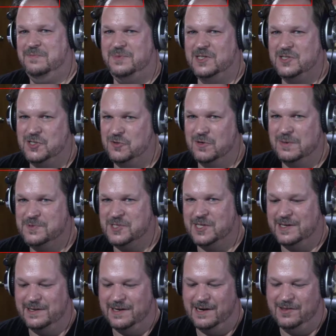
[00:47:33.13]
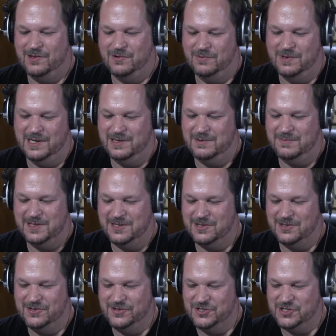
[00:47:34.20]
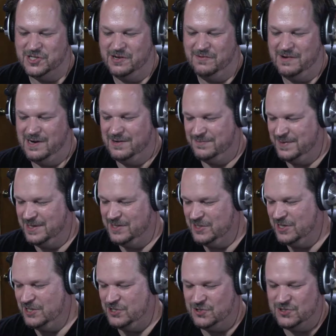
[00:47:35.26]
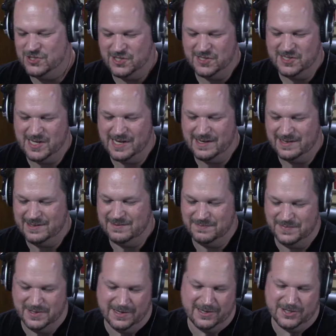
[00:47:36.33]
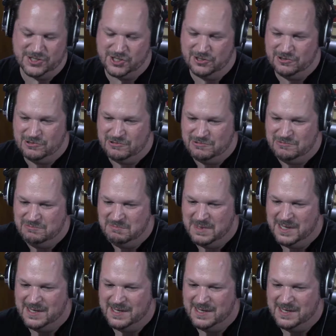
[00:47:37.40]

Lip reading: be too upset either way because I want my Dodgers to take it. But also,